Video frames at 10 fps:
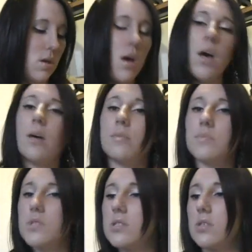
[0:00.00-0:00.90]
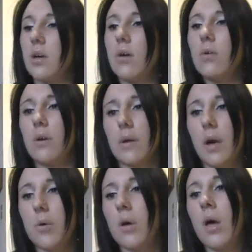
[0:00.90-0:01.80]
So here we
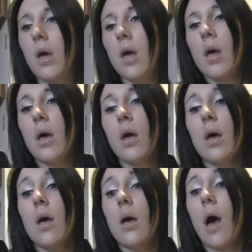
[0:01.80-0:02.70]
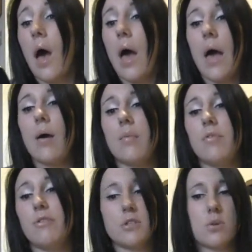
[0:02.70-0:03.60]
go.
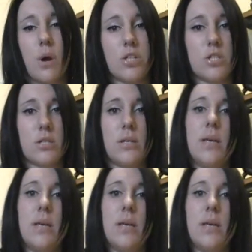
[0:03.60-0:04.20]
My first question